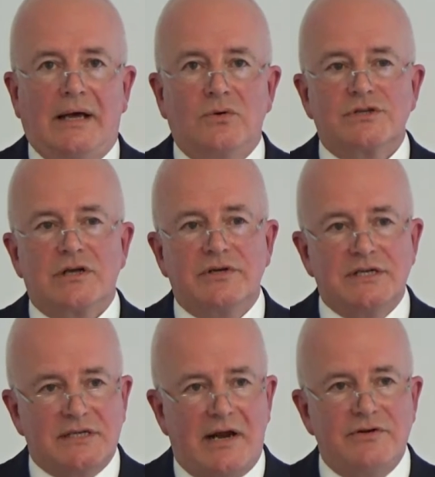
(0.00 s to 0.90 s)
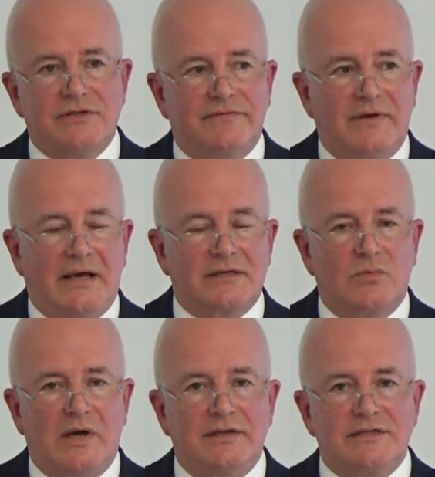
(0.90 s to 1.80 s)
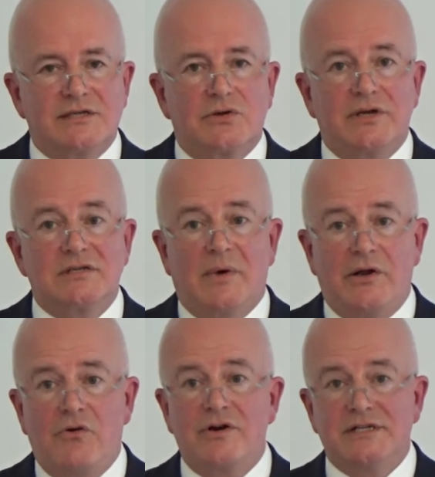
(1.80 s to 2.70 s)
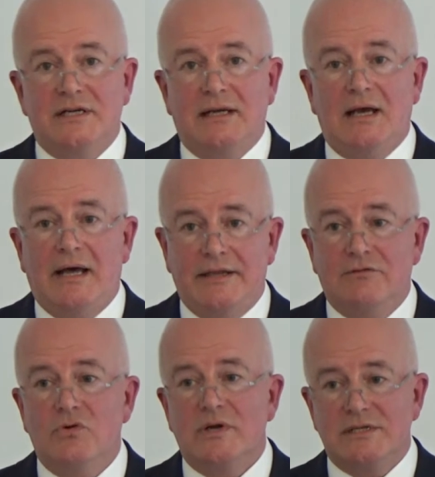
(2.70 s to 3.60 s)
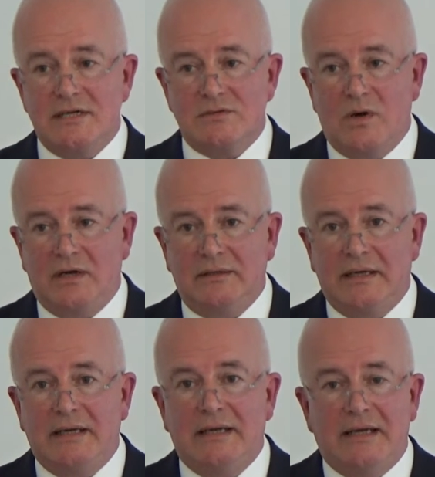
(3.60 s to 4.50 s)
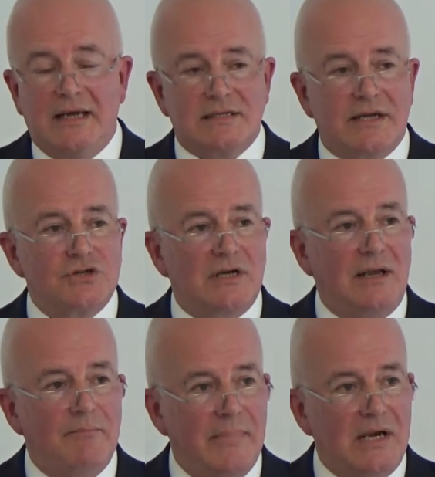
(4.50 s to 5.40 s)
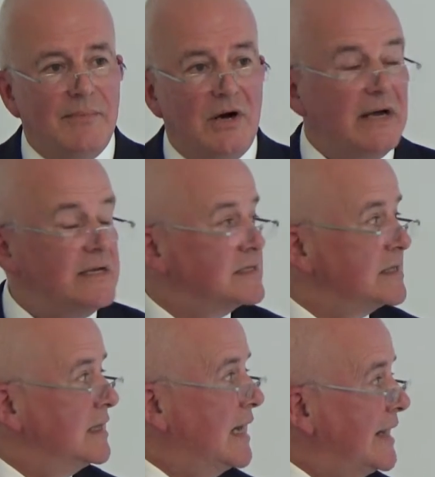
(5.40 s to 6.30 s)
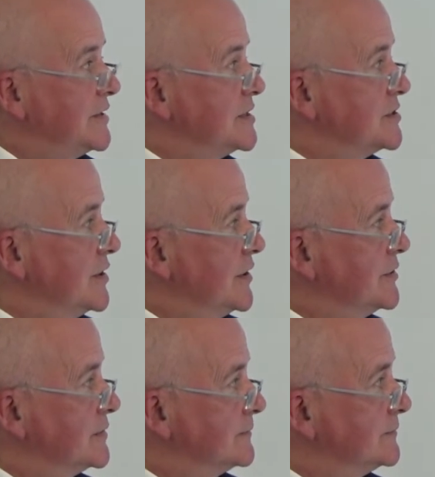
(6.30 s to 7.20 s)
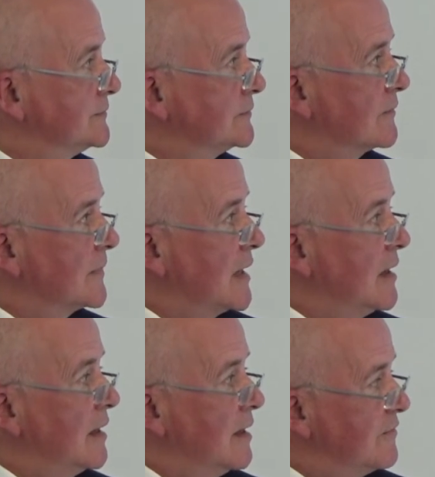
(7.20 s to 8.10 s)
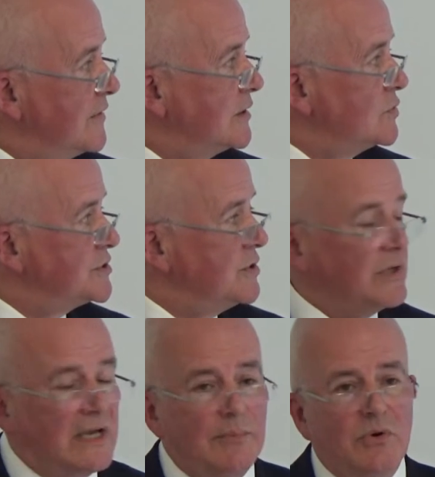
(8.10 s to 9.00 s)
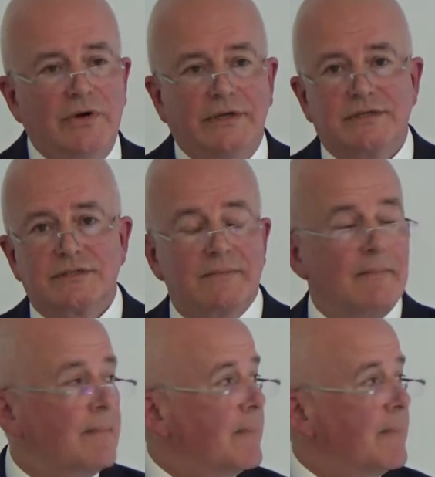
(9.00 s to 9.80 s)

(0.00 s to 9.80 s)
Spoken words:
And also a deterrent effect where the dishonest minority, and there always is one, is actually minimised and deterred. Final two key points.